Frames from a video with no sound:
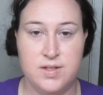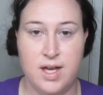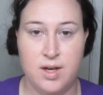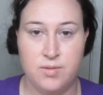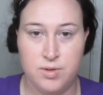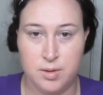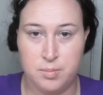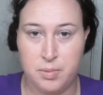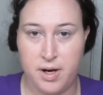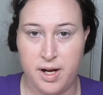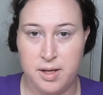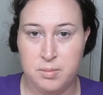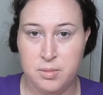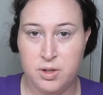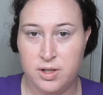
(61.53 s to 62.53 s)
To have your
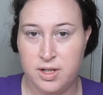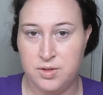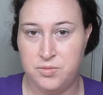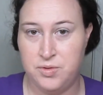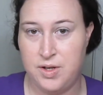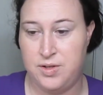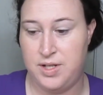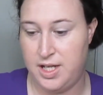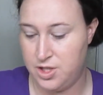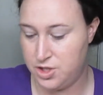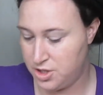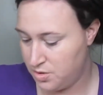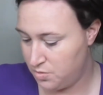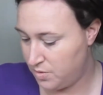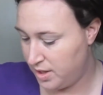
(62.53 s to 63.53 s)
primer and
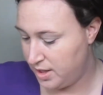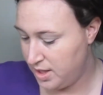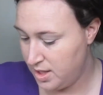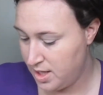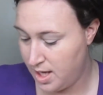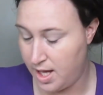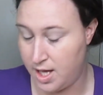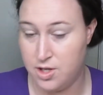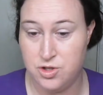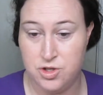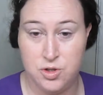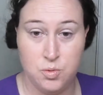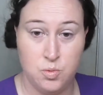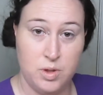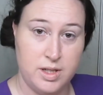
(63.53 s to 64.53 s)
foundation ready
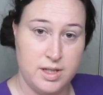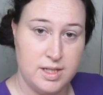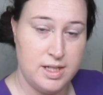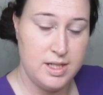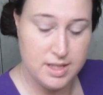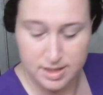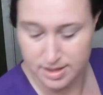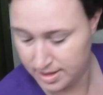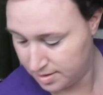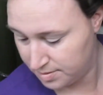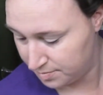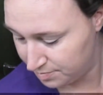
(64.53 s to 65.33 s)
as you want it.